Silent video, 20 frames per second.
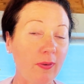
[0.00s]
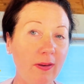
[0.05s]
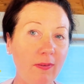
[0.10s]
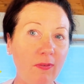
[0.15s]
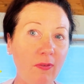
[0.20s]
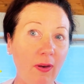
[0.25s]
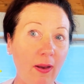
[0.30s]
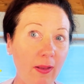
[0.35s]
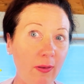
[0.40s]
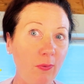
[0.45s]
It
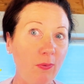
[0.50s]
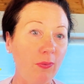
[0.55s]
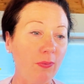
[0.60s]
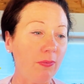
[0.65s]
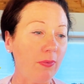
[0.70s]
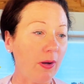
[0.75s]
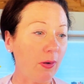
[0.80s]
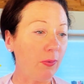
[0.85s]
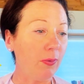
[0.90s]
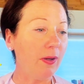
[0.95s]
tastes
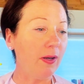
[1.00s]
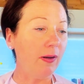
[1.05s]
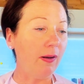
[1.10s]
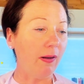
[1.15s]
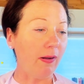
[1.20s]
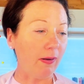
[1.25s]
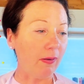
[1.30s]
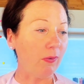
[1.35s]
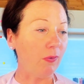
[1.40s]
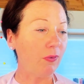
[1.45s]
very
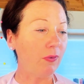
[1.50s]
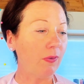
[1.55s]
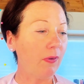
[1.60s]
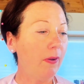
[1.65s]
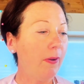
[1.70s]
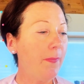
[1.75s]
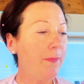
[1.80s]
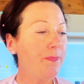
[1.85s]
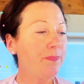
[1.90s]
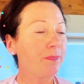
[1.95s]
nice.
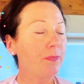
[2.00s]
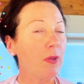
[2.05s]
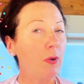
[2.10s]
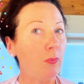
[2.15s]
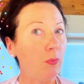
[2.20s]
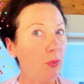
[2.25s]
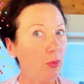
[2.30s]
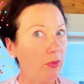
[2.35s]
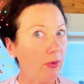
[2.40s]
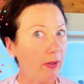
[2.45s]

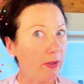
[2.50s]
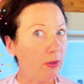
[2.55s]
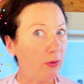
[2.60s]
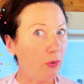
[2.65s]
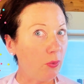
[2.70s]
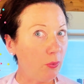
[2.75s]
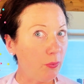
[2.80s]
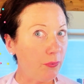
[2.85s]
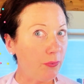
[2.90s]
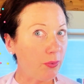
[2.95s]
Would I
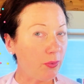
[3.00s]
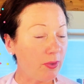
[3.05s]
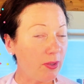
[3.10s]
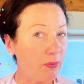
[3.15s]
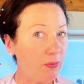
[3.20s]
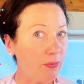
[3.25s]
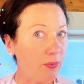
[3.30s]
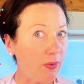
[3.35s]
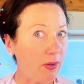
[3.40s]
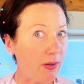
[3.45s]
queue for it
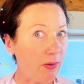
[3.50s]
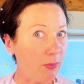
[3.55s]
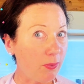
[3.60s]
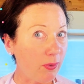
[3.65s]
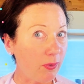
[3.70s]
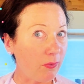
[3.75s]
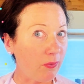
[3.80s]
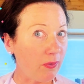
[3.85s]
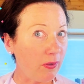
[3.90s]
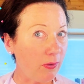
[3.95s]
for
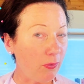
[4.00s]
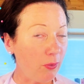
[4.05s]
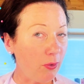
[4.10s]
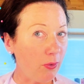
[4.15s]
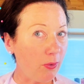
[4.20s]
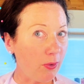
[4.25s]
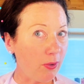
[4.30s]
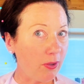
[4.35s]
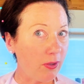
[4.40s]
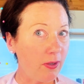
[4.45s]
hours in New
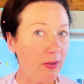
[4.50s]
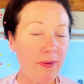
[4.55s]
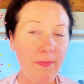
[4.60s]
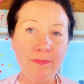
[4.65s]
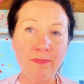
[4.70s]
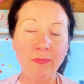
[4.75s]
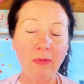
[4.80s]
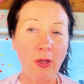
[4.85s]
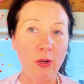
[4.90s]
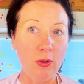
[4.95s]
York?
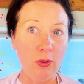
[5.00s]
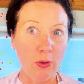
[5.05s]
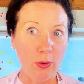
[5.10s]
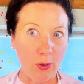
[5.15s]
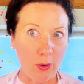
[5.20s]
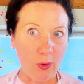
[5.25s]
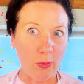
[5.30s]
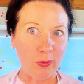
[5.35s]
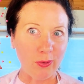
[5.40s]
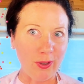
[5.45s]

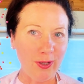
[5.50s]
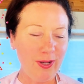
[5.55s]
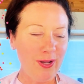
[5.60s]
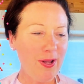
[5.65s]
No.